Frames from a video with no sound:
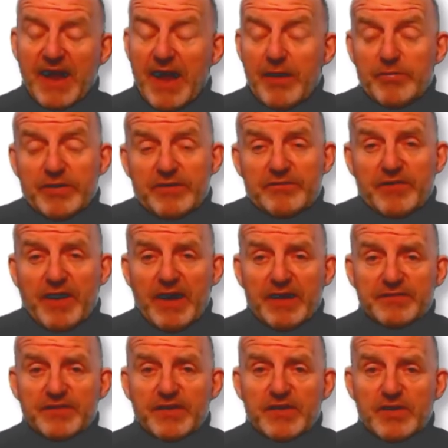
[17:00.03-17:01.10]
I would
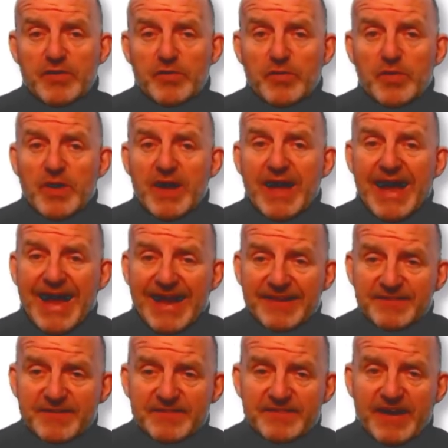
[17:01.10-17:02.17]
advise that you
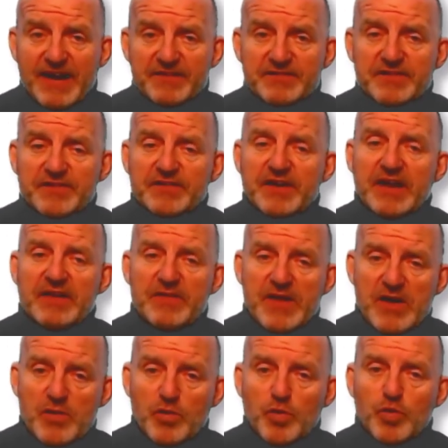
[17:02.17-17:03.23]
answer tasks in
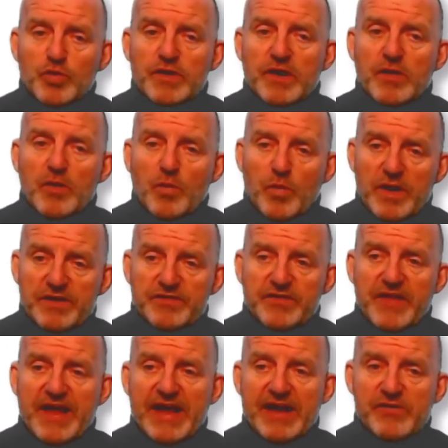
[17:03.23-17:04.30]
the order
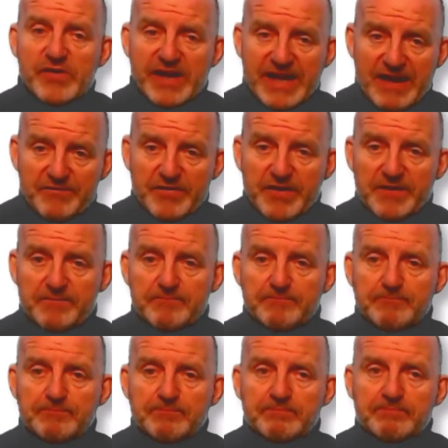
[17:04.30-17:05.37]
which they are given.
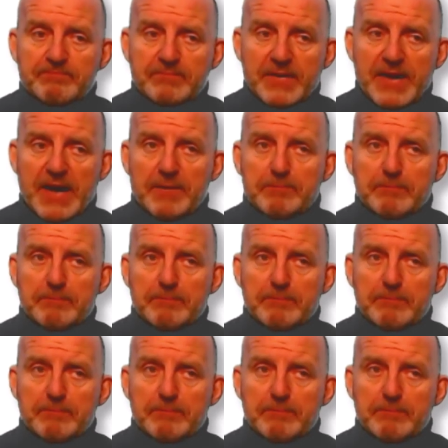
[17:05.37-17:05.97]
Yeah.